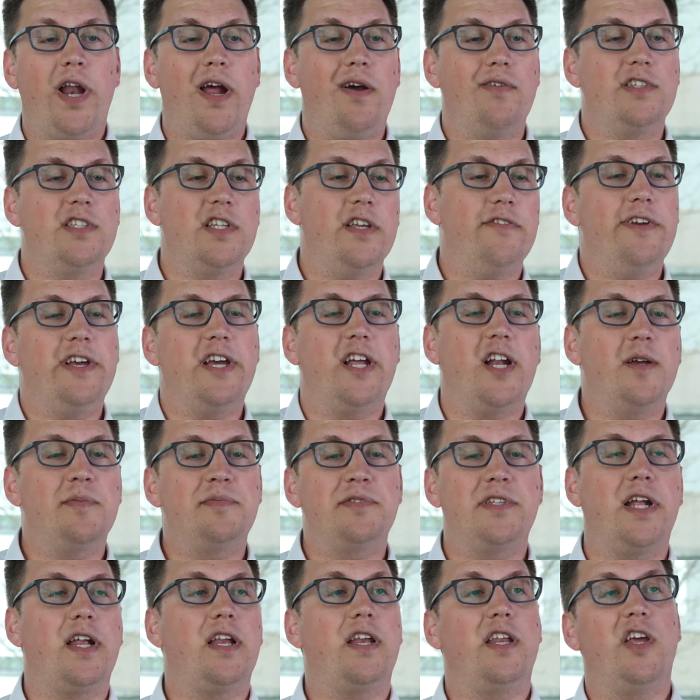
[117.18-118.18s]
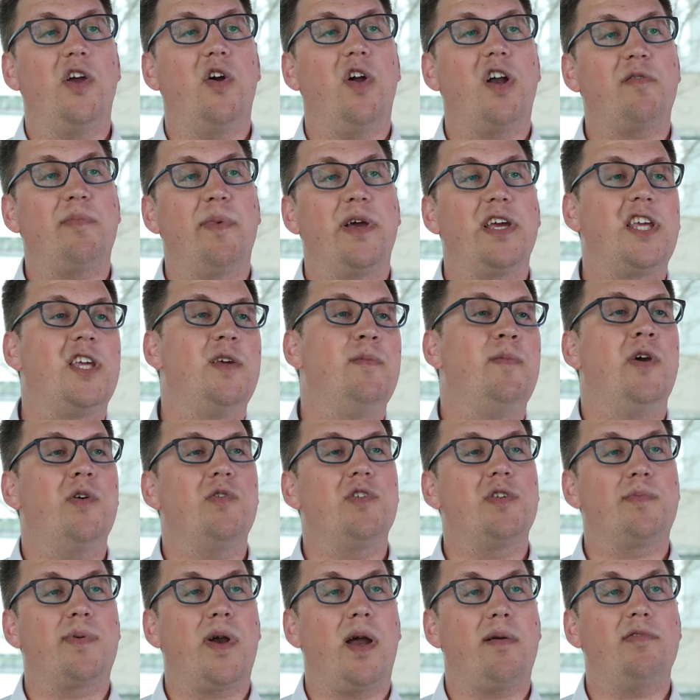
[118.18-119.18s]
I was living in upstate New York, my commute
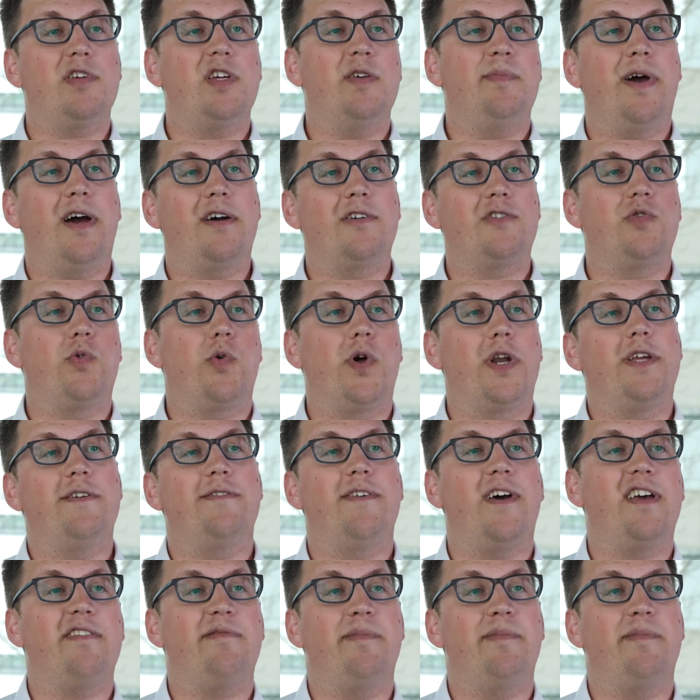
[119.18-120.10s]
was probably about 25